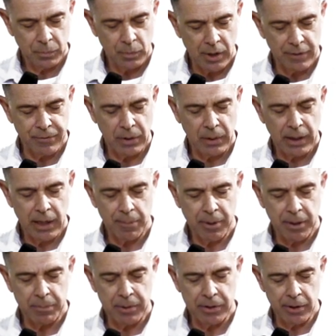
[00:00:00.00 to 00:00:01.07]
I feel like I
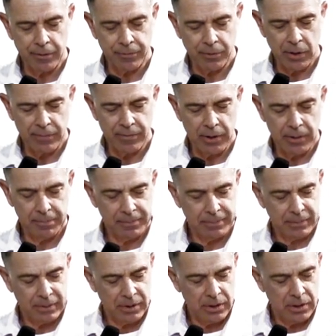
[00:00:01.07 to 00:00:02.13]
might be there forever.
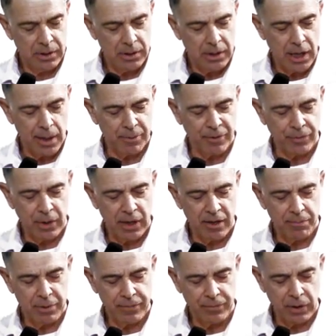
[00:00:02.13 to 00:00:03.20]
I'm afraid
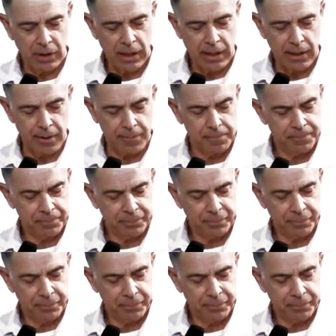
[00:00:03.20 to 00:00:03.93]
I've been forgotten.